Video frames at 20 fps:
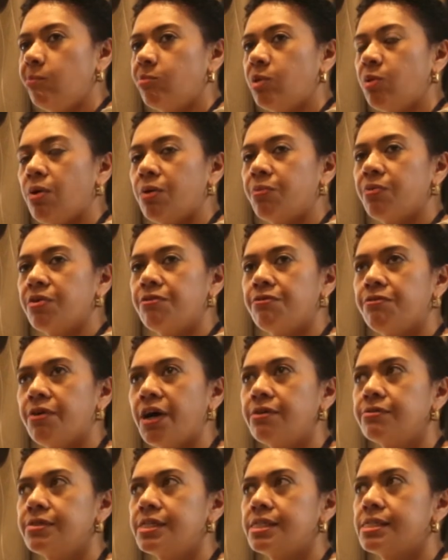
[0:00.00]
But what we
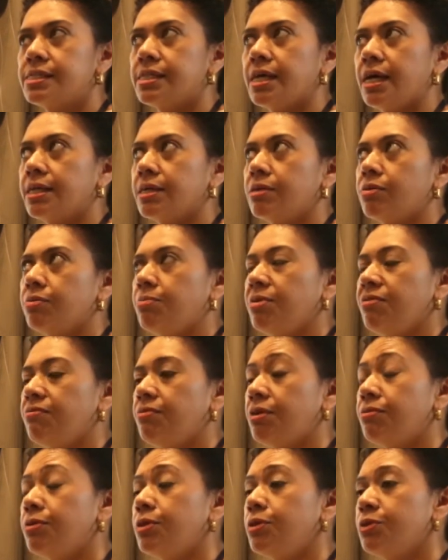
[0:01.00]
found is that it would be
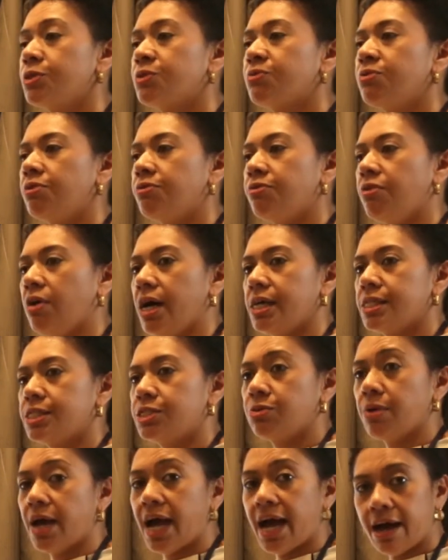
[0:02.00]
very useful for
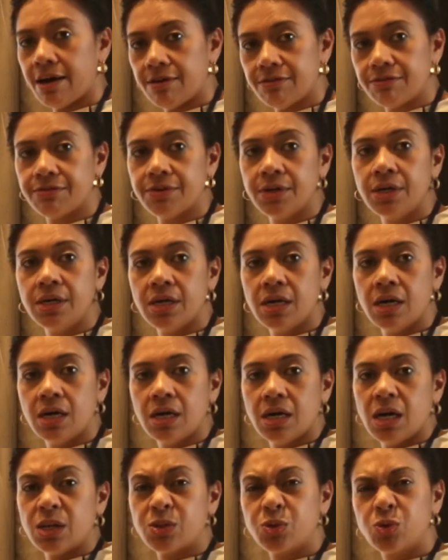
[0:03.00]
us to have a